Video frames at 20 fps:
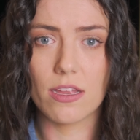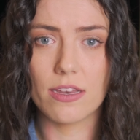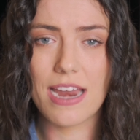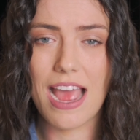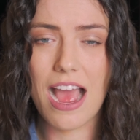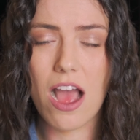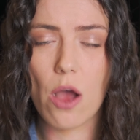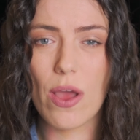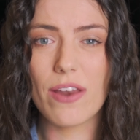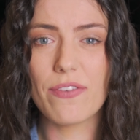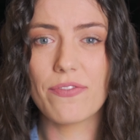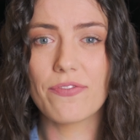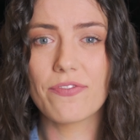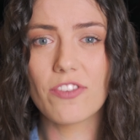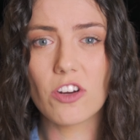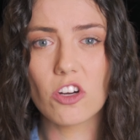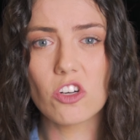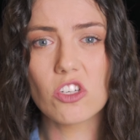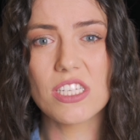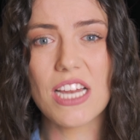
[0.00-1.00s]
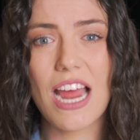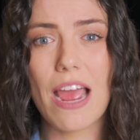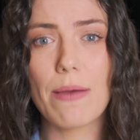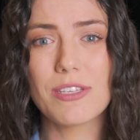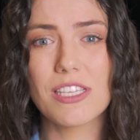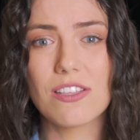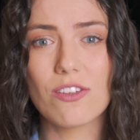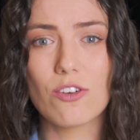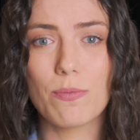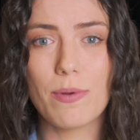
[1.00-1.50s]
Now at first I
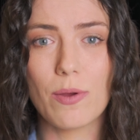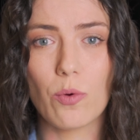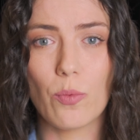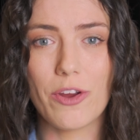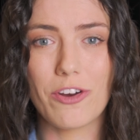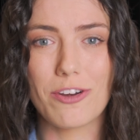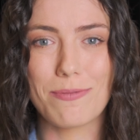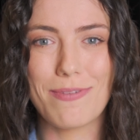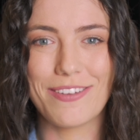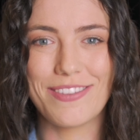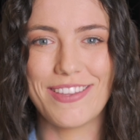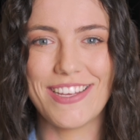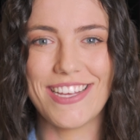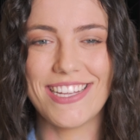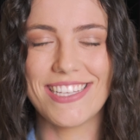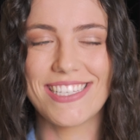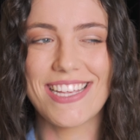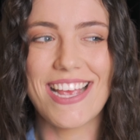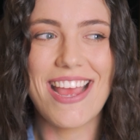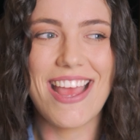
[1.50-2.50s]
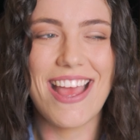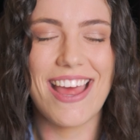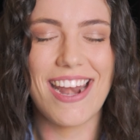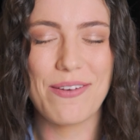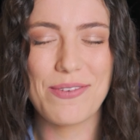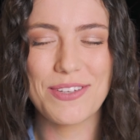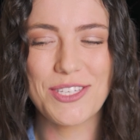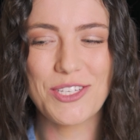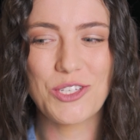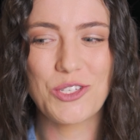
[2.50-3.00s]
was a little bit weird about these and
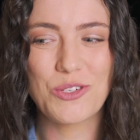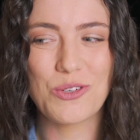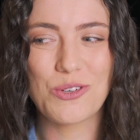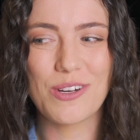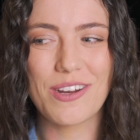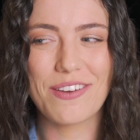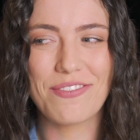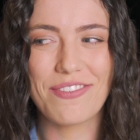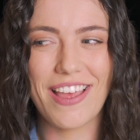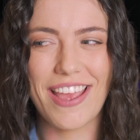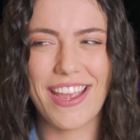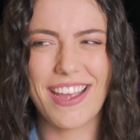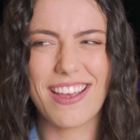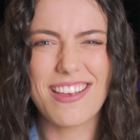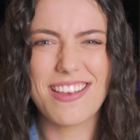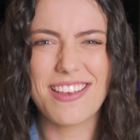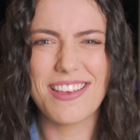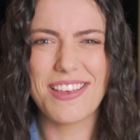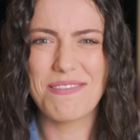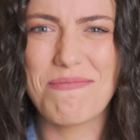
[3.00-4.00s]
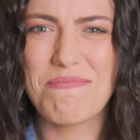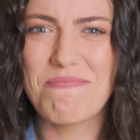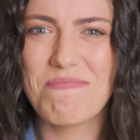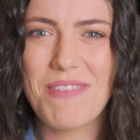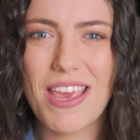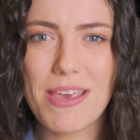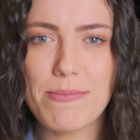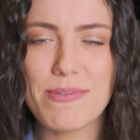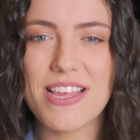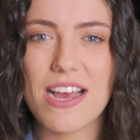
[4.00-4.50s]
I wasn't sure if
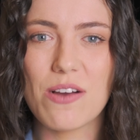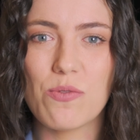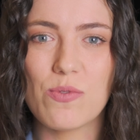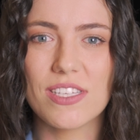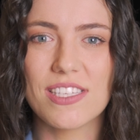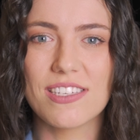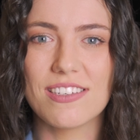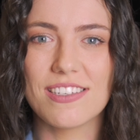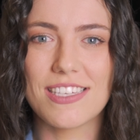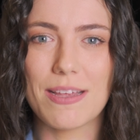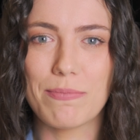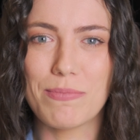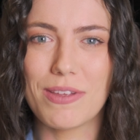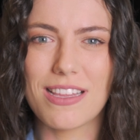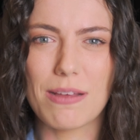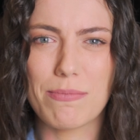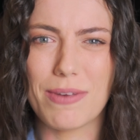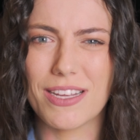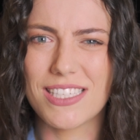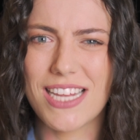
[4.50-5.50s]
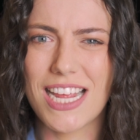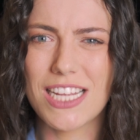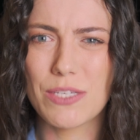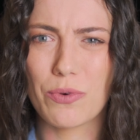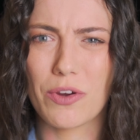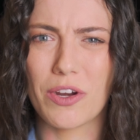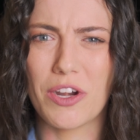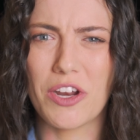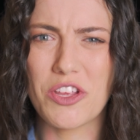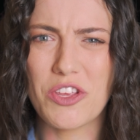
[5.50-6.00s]
maybe that wasn't something that my snakes
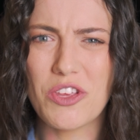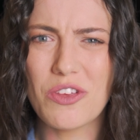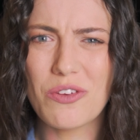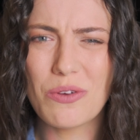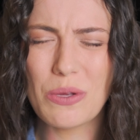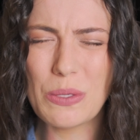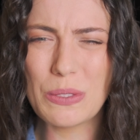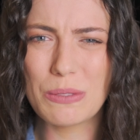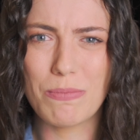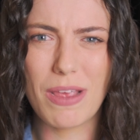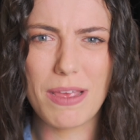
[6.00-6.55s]
were gonna use.